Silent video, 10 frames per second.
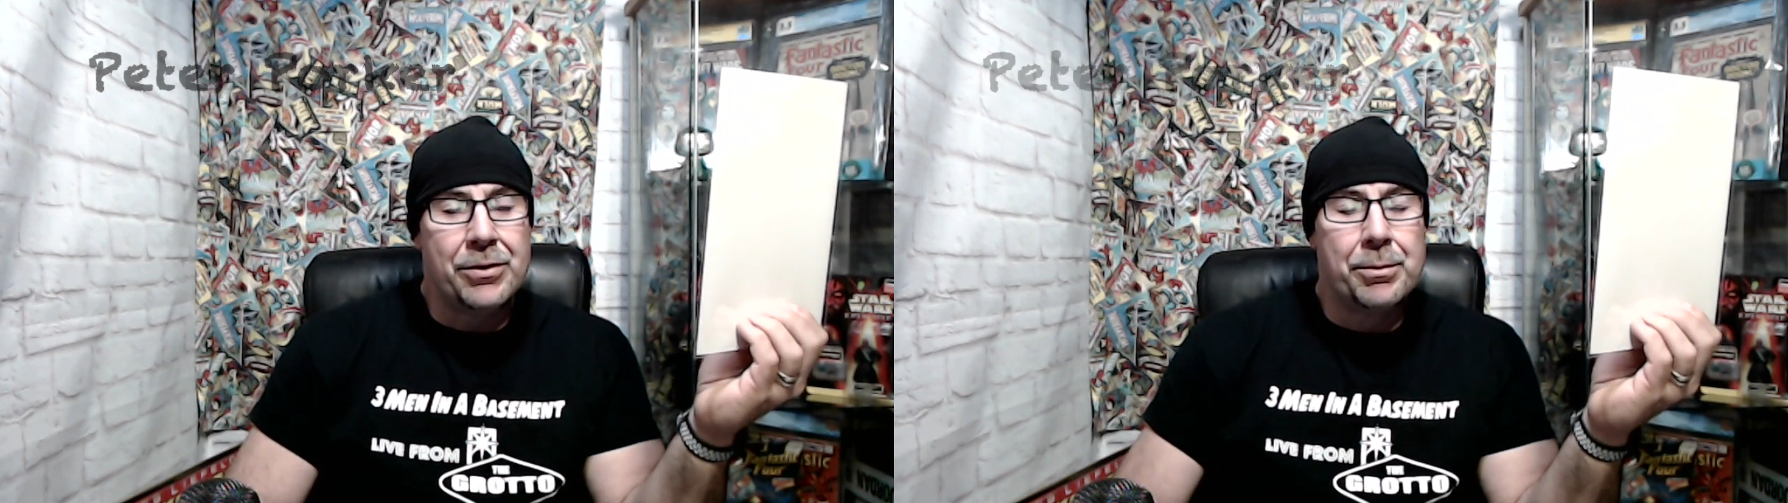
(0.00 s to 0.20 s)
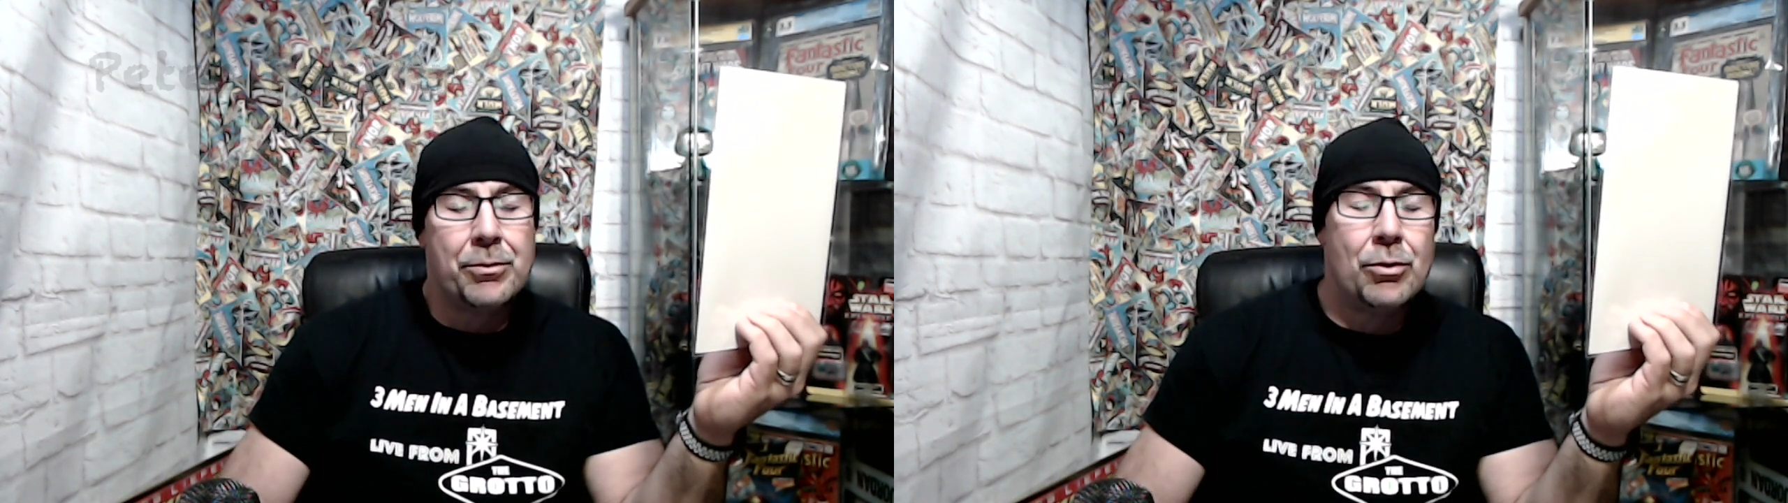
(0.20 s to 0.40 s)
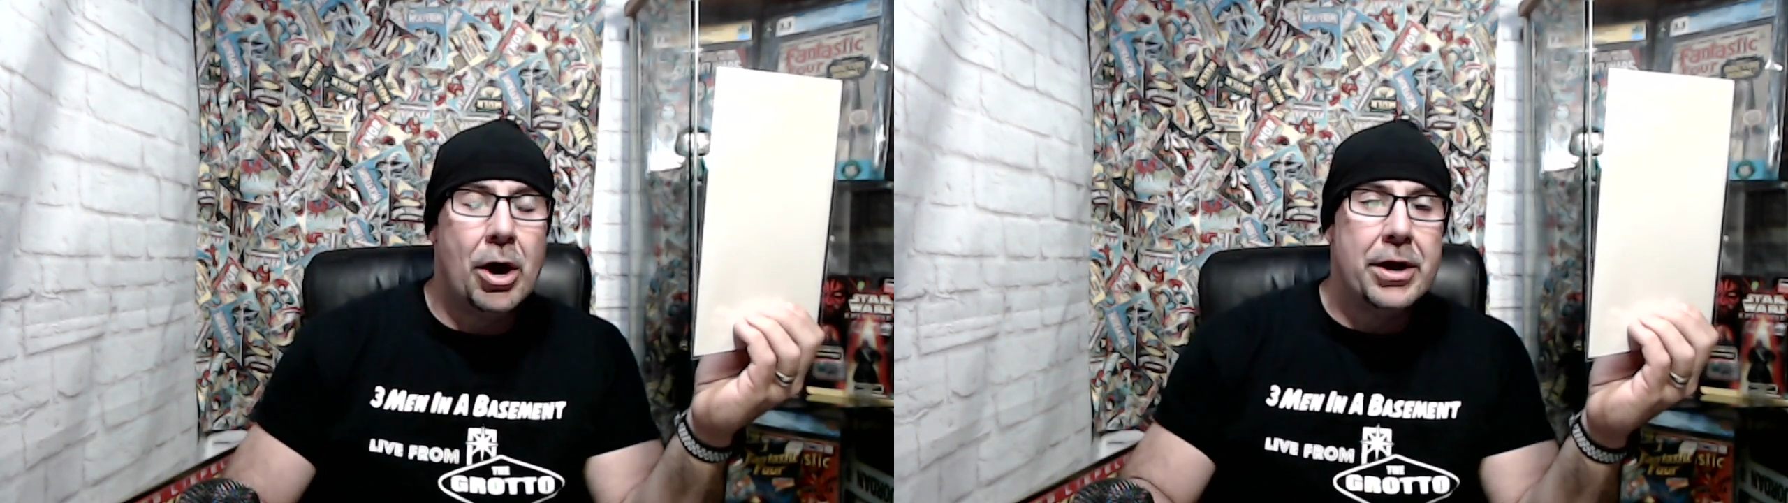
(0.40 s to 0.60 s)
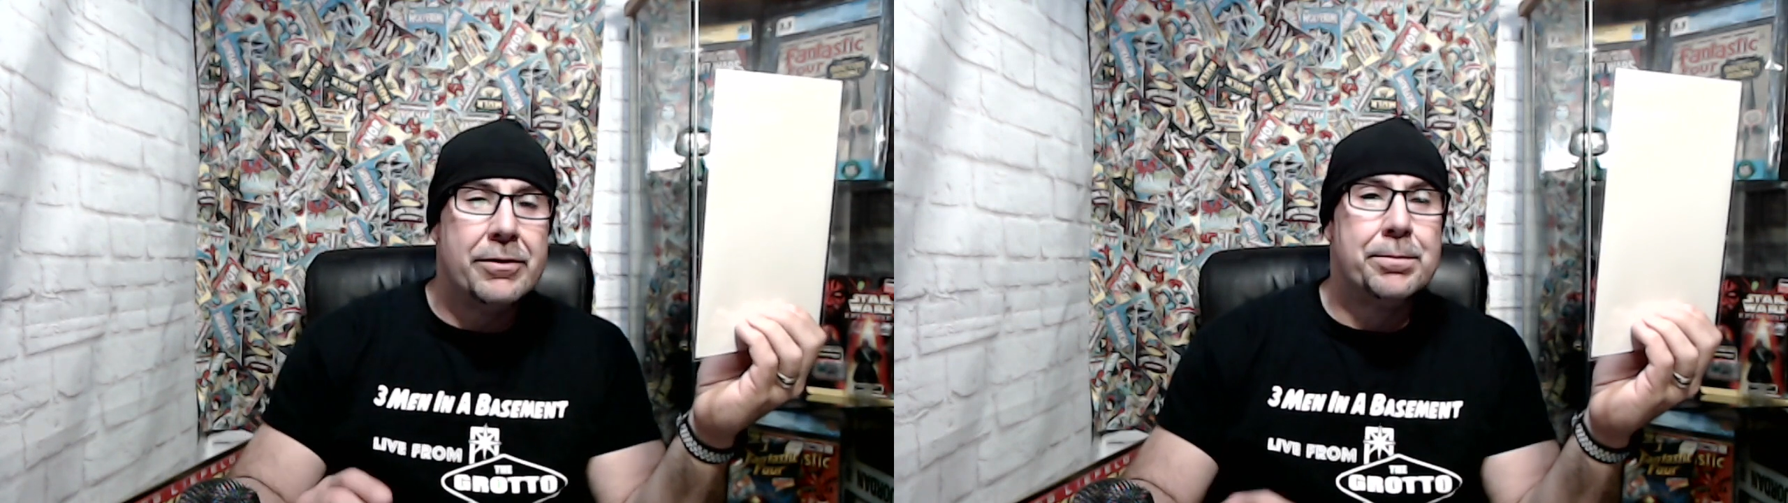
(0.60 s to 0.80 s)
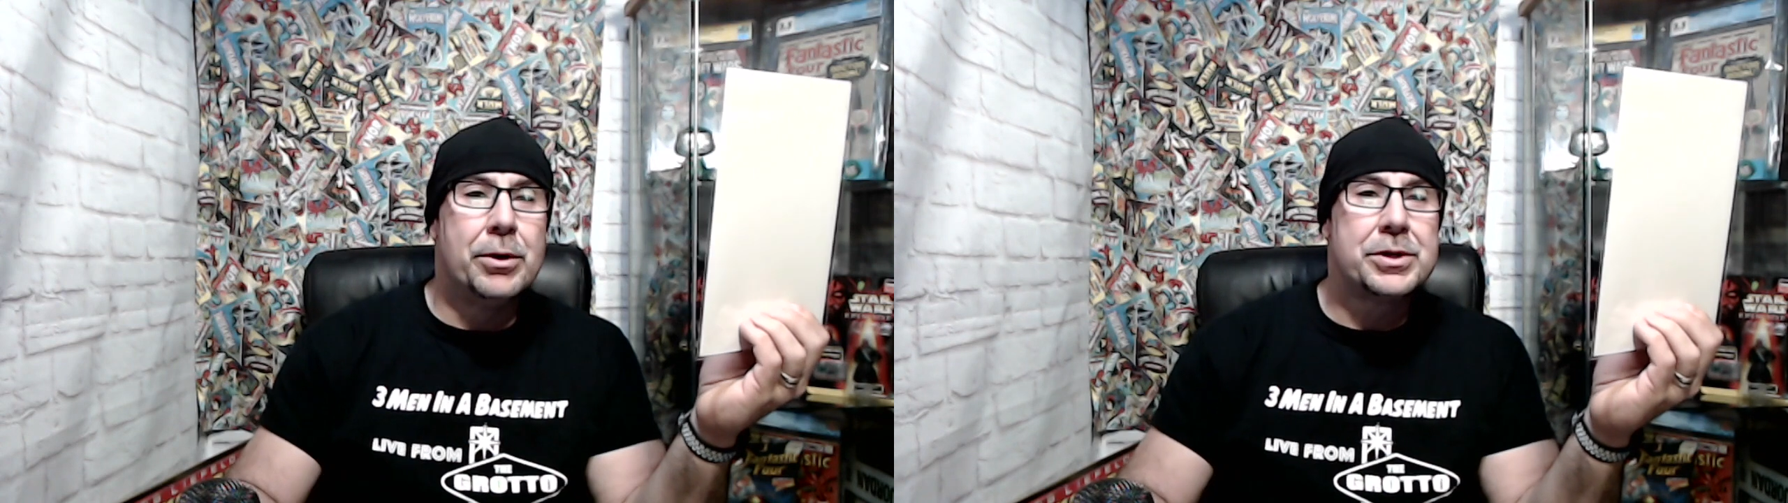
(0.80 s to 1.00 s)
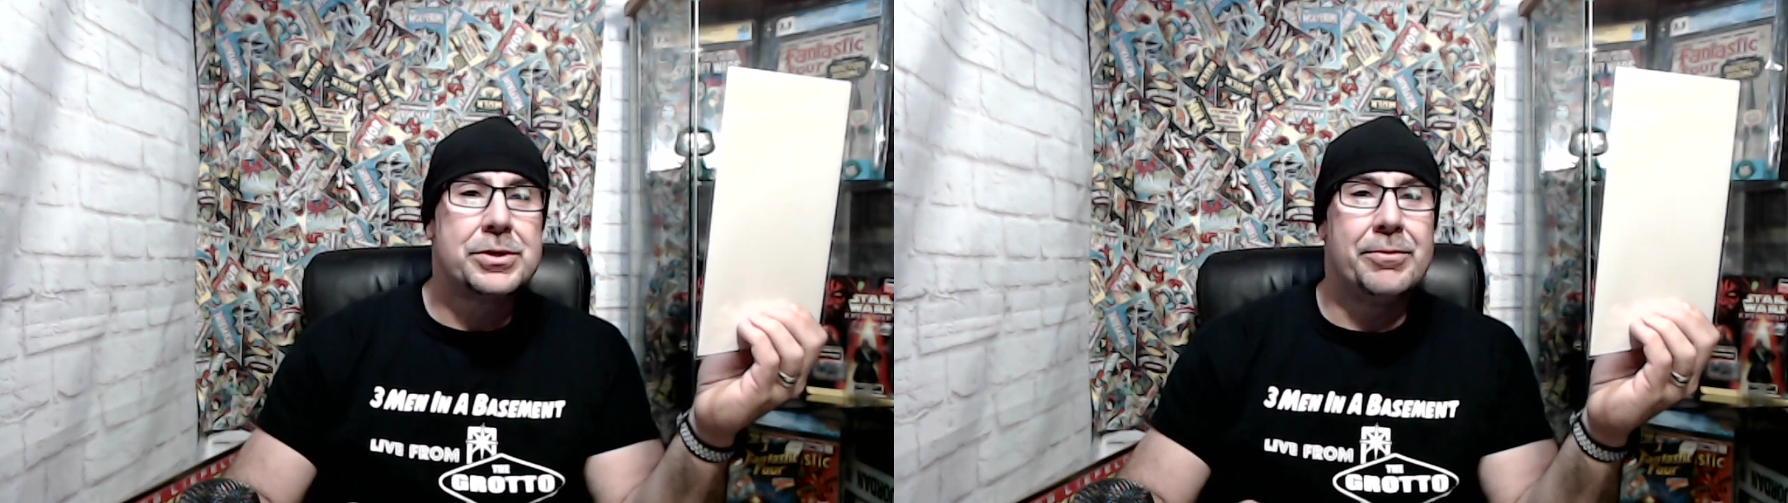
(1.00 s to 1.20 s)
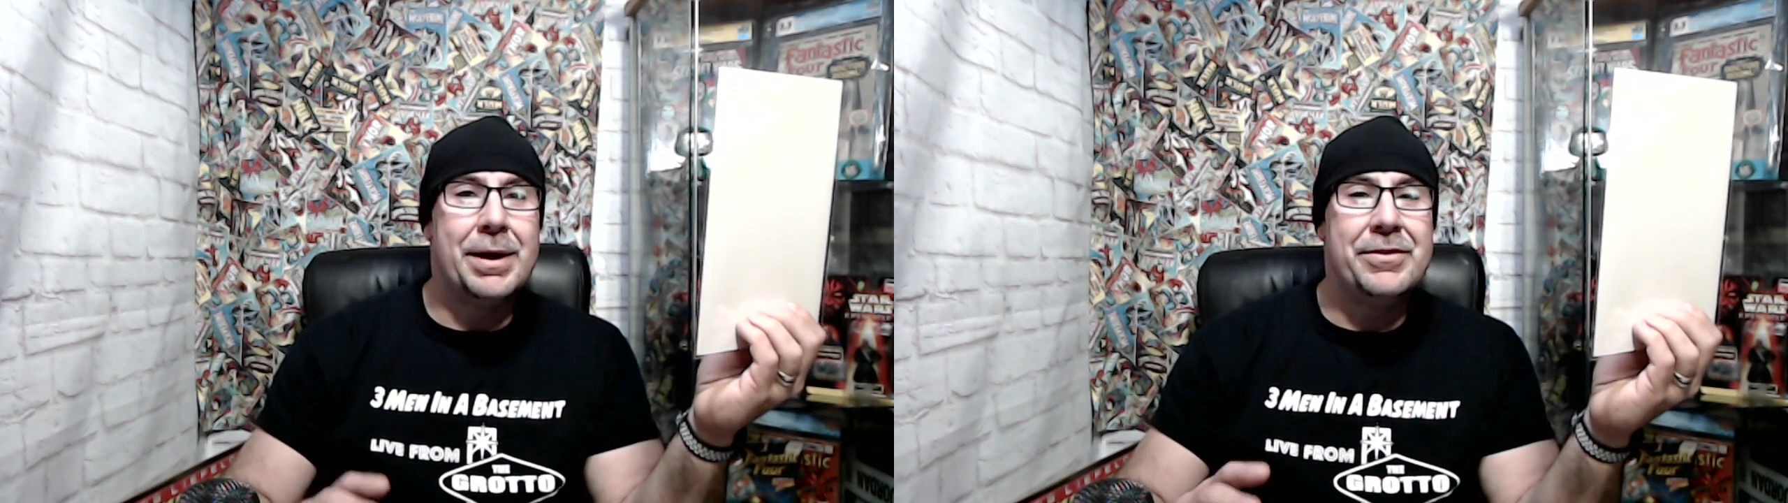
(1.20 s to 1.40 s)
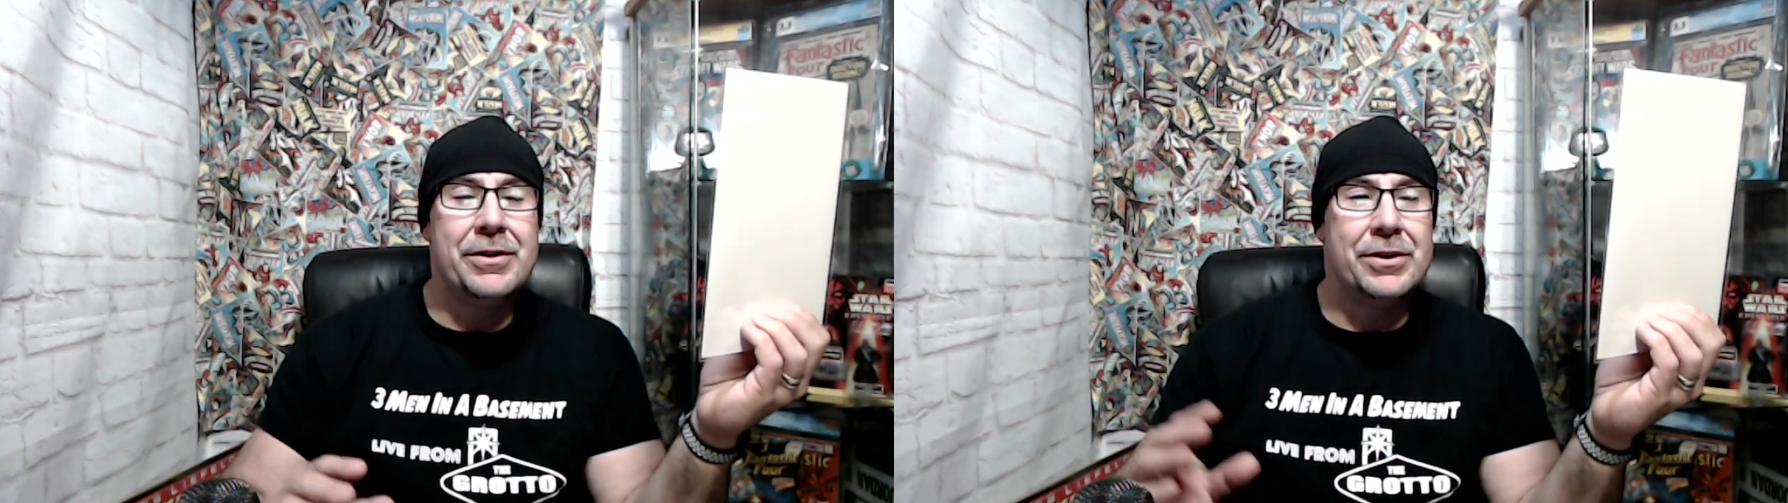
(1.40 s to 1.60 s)
run of books of my
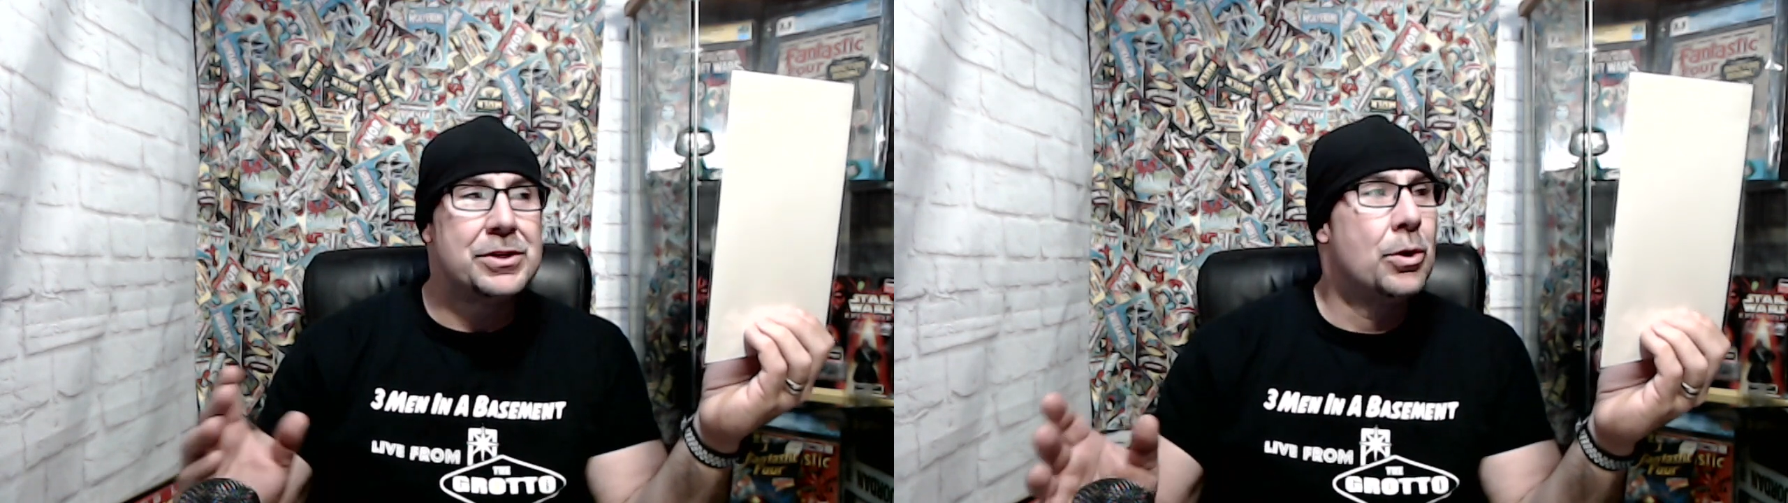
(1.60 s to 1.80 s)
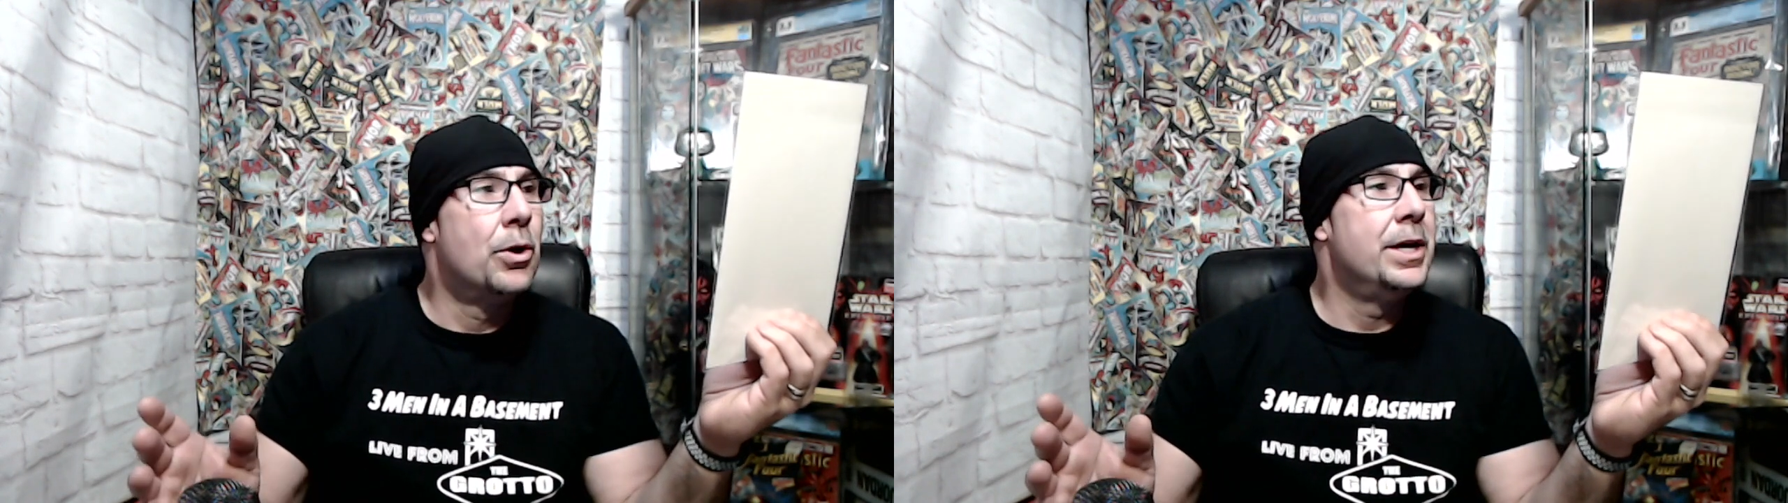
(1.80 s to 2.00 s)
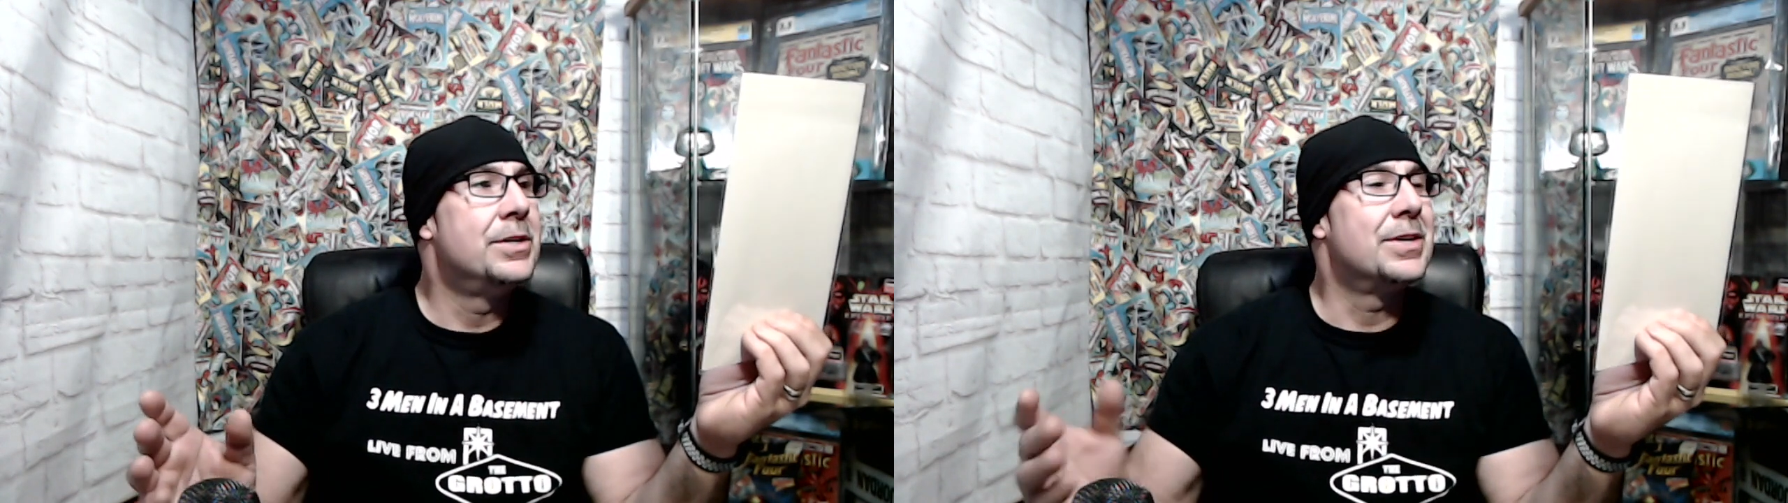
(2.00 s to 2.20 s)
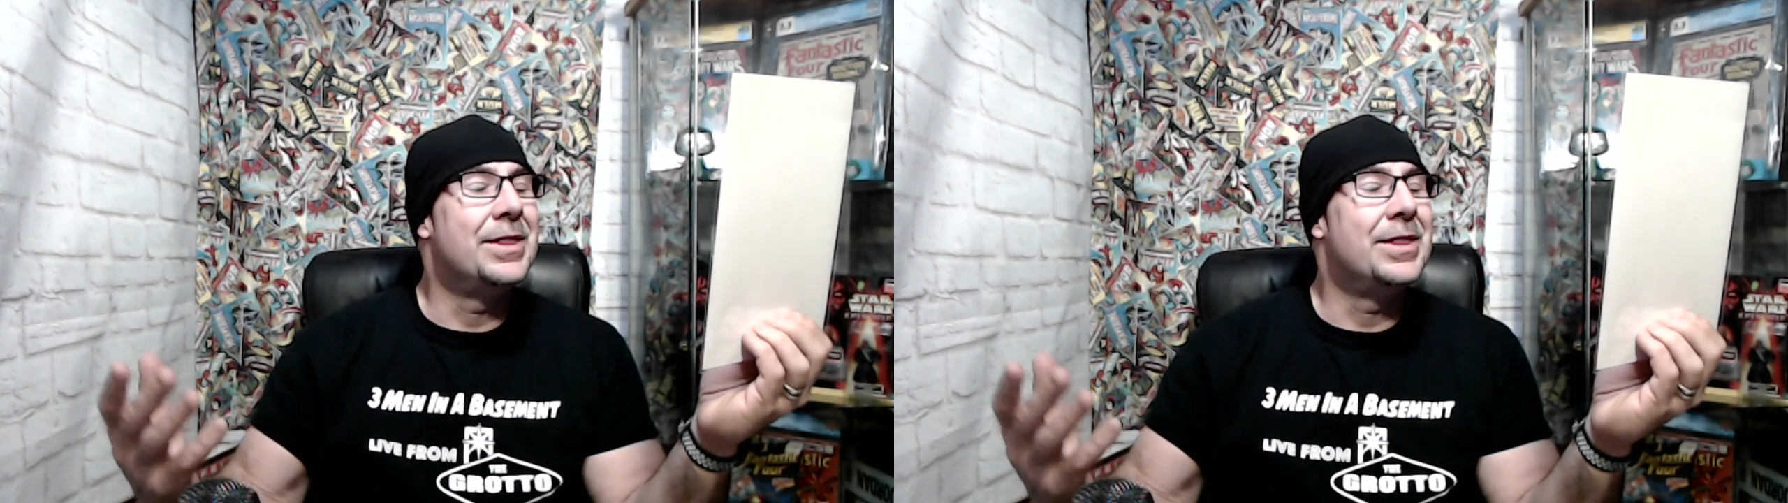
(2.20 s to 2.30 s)
favorite toys.